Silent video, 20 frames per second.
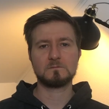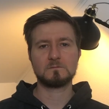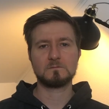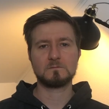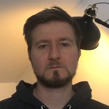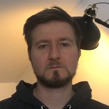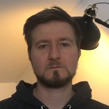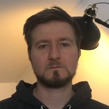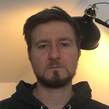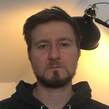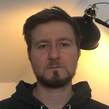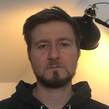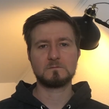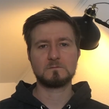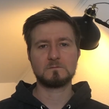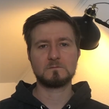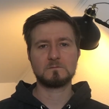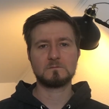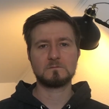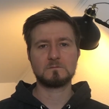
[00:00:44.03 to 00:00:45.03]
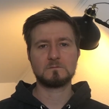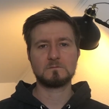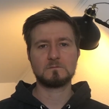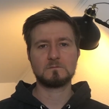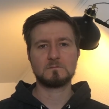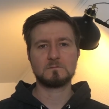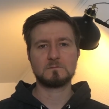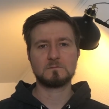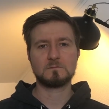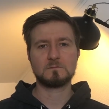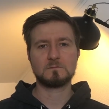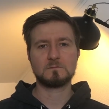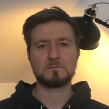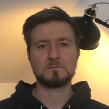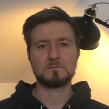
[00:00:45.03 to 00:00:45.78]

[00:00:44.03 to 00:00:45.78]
(no one is talking)